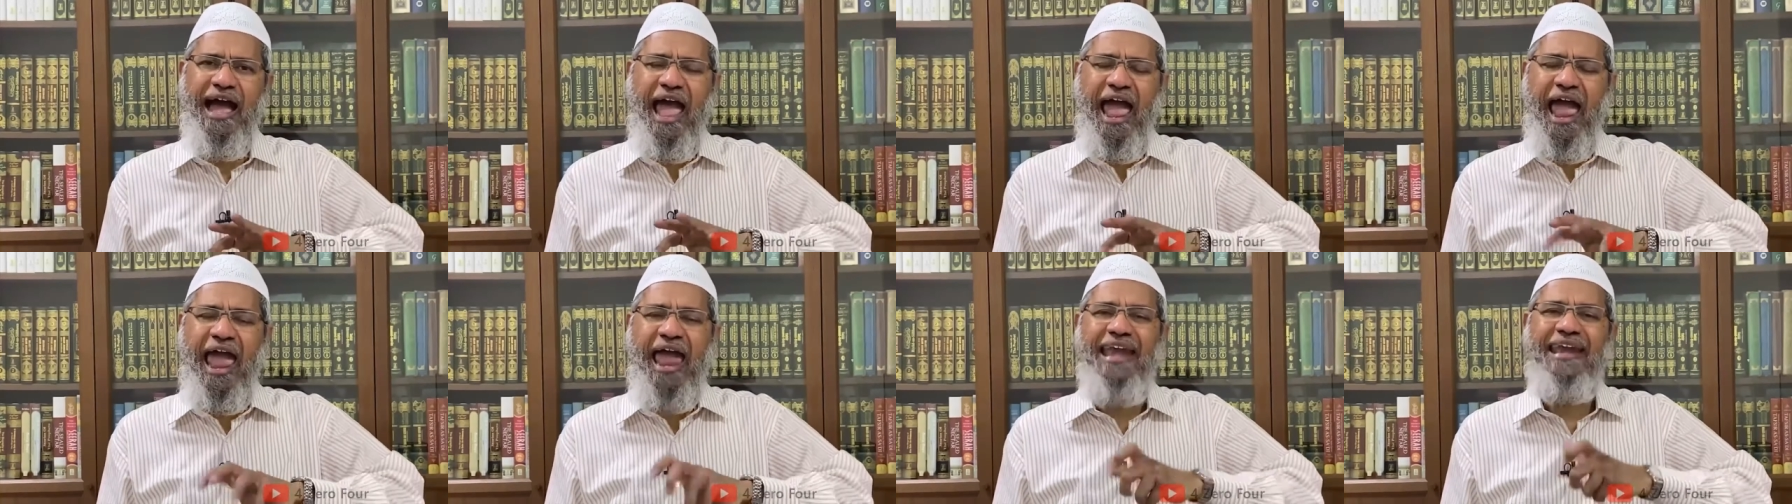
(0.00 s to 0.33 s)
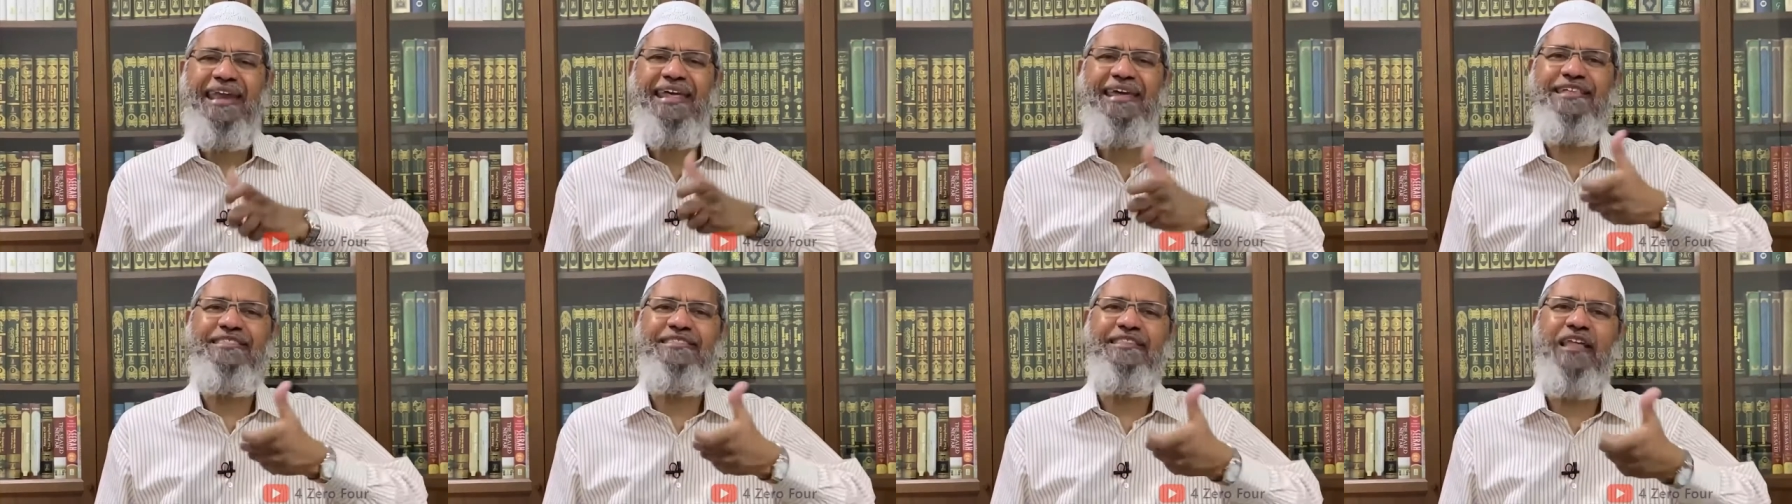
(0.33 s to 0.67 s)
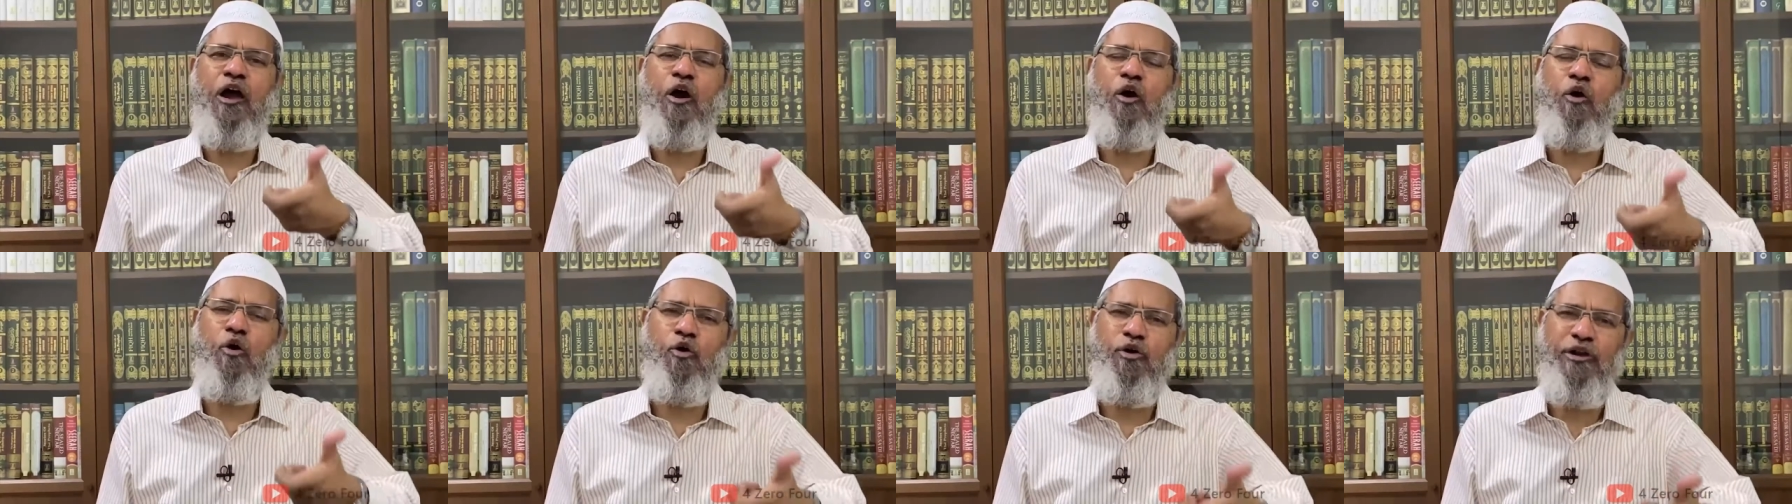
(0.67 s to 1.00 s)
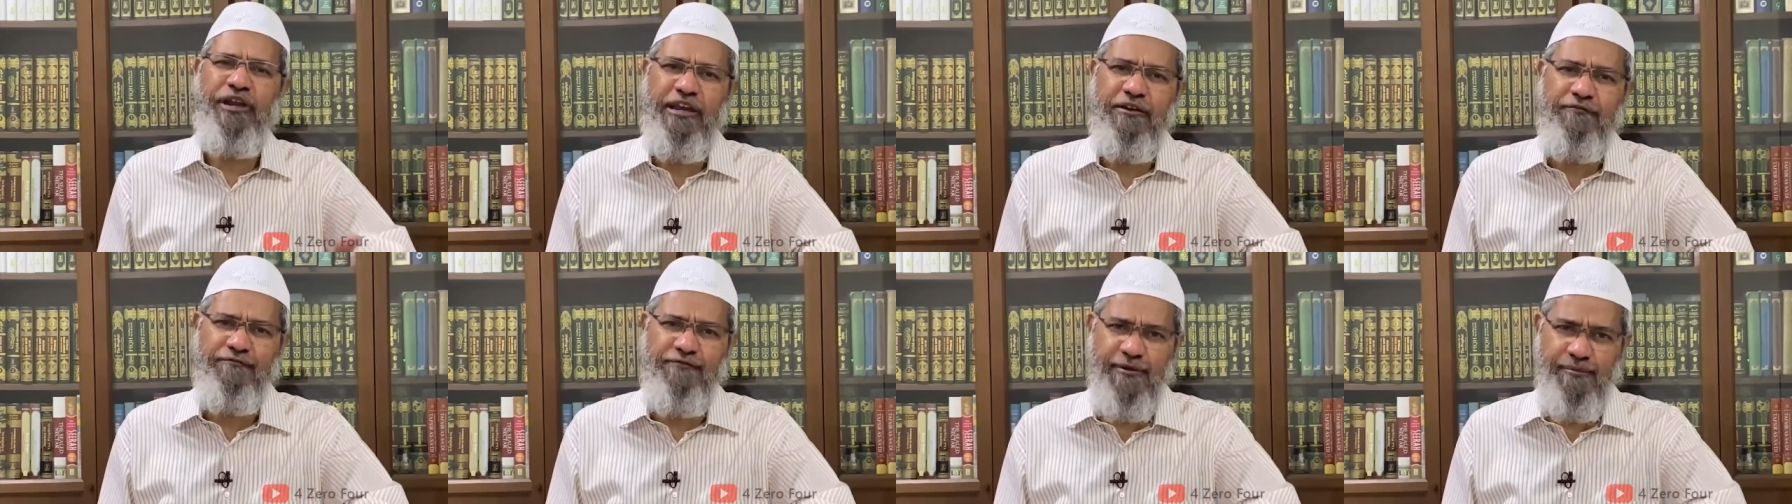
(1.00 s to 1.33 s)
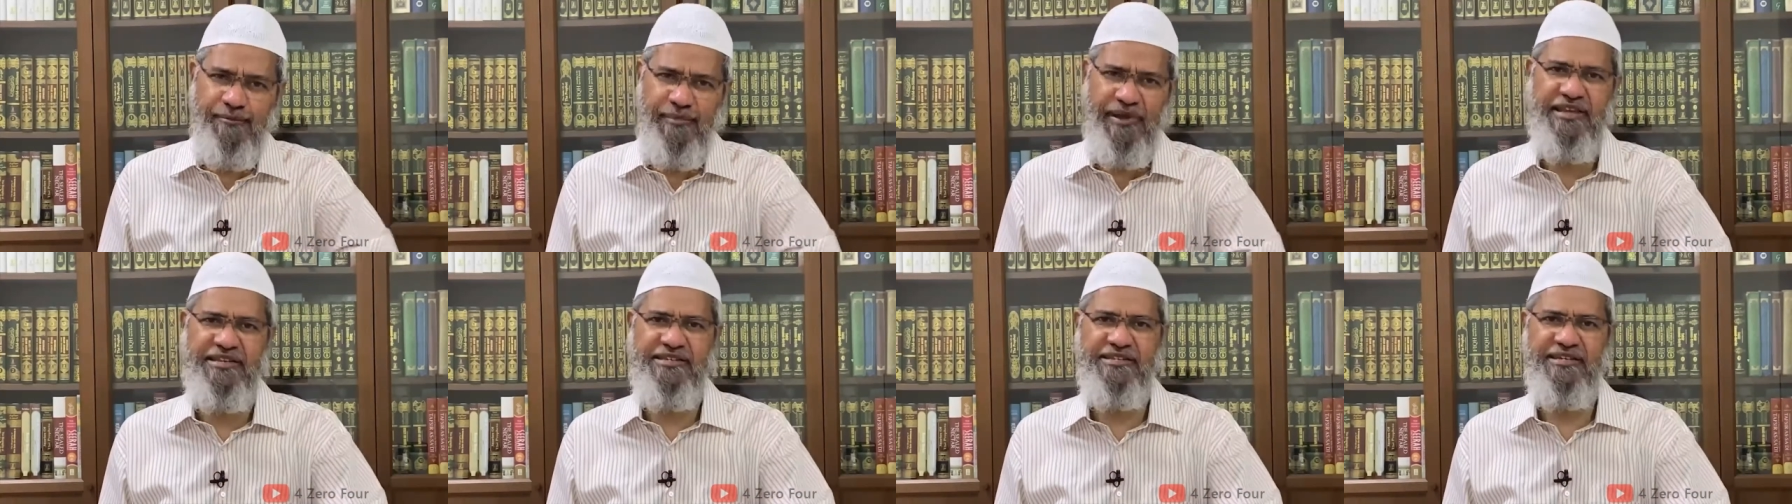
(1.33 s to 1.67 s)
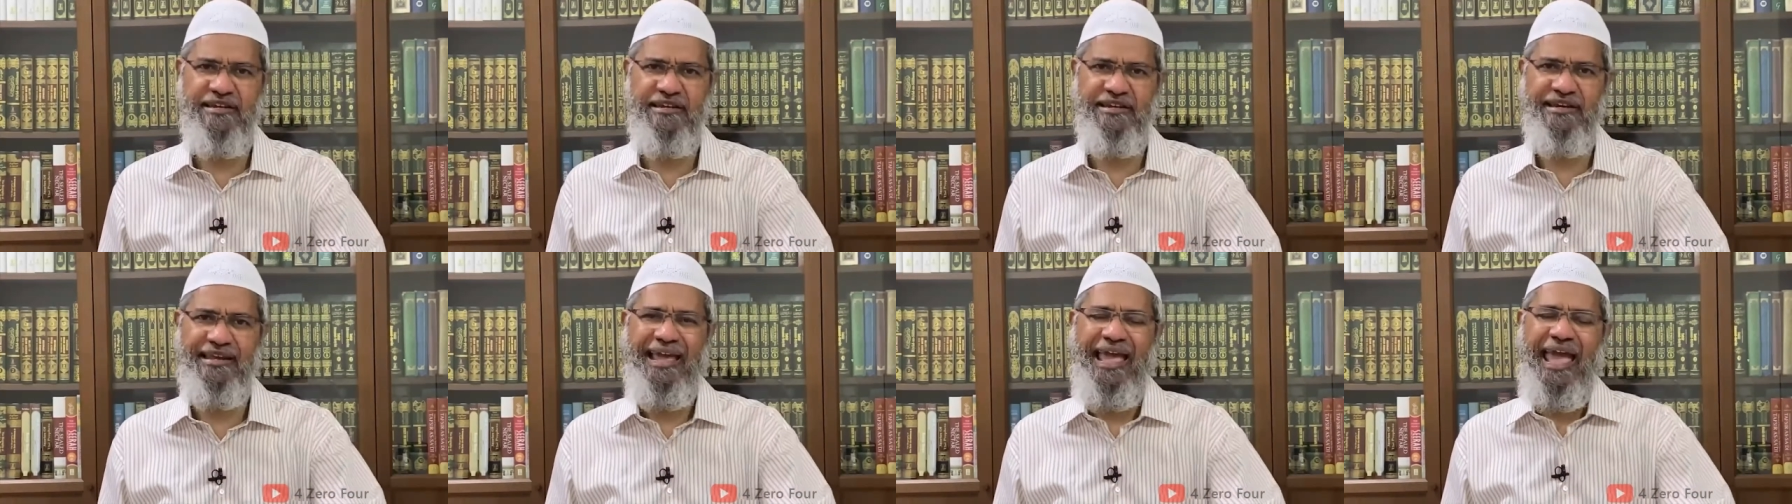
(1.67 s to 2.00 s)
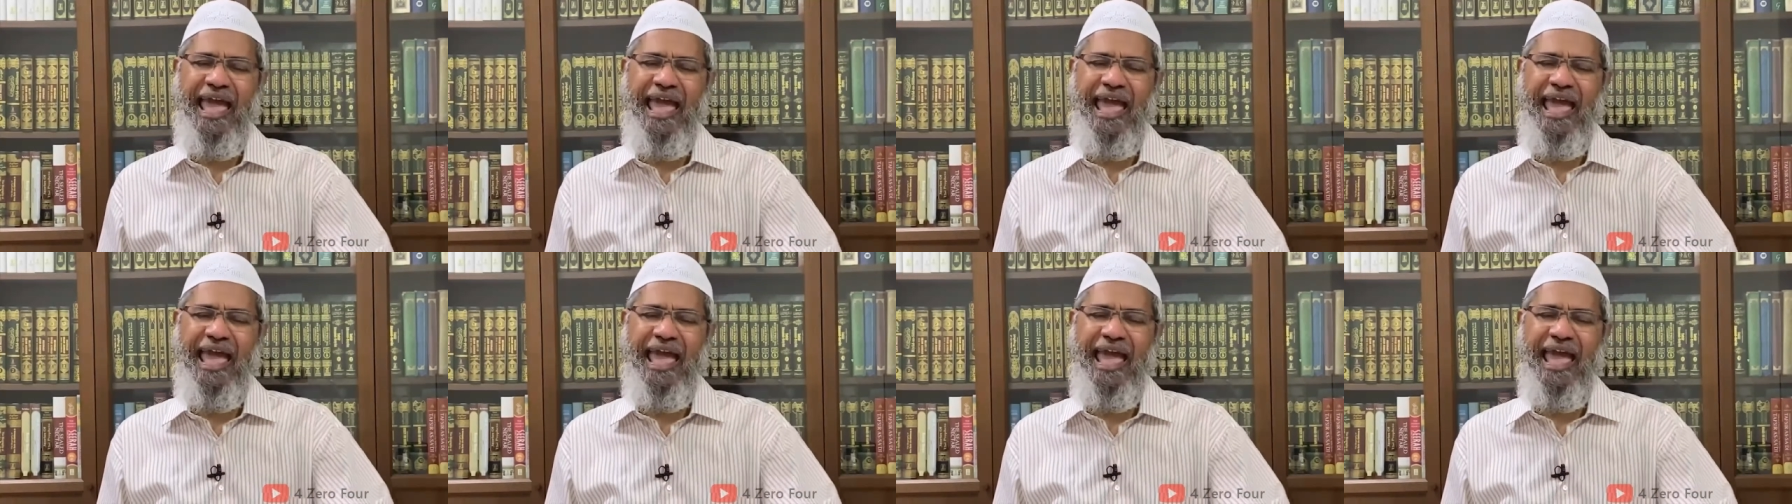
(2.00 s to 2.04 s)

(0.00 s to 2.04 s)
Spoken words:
adding their own information